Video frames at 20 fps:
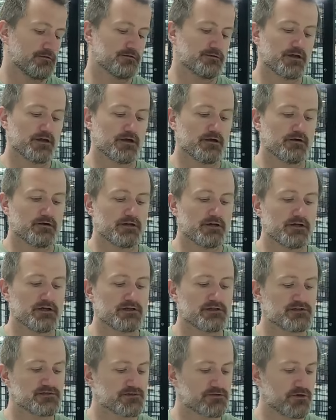There
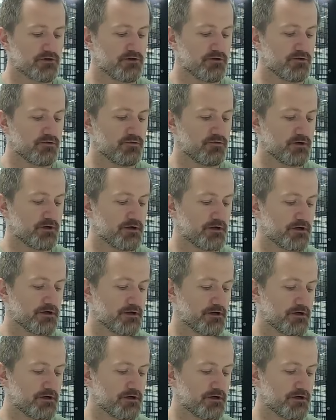is no